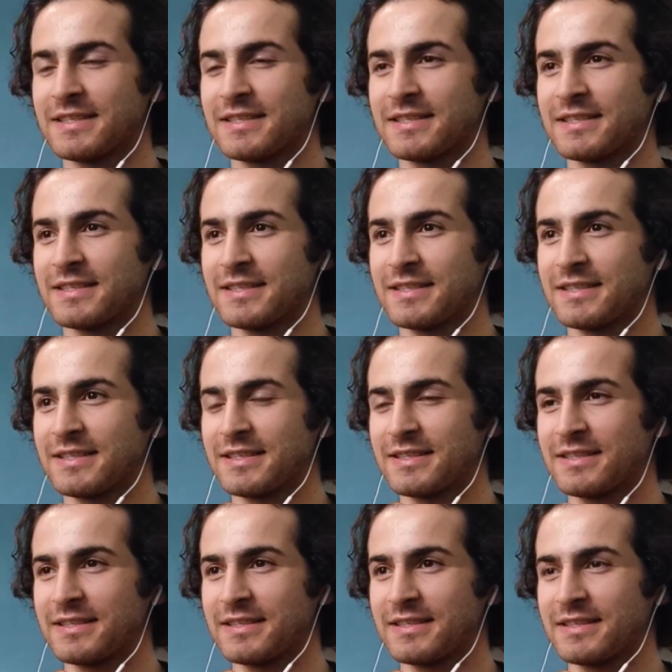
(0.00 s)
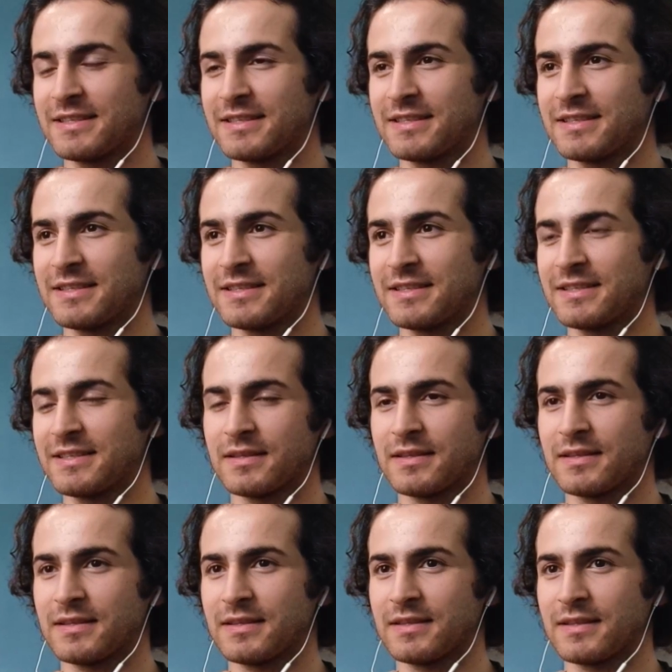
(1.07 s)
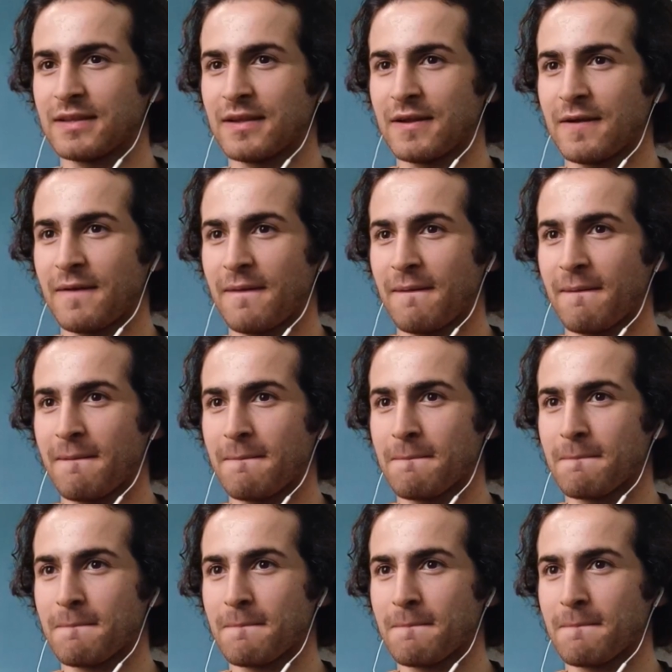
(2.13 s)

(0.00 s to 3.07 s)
Nothing is said.